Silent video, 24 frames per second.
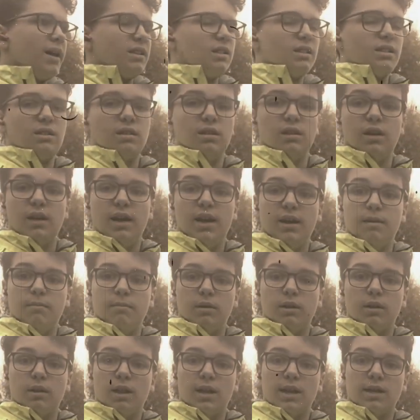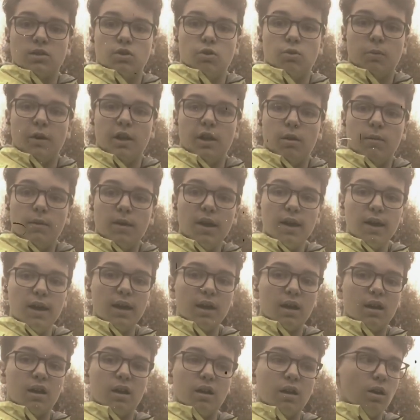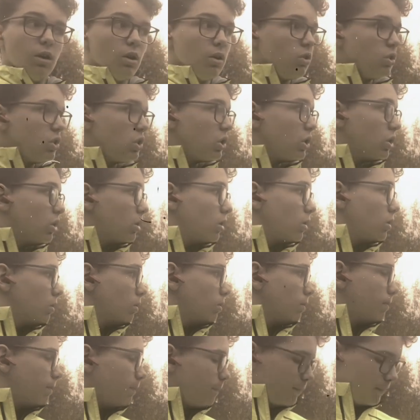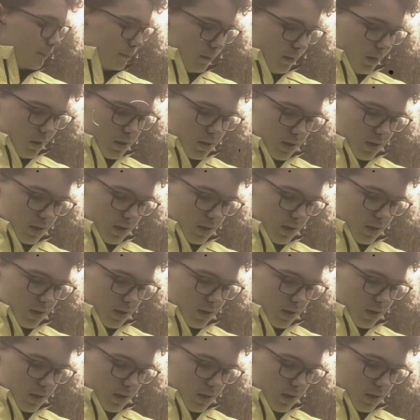the Edinburgh and Glasgow Railway. So let's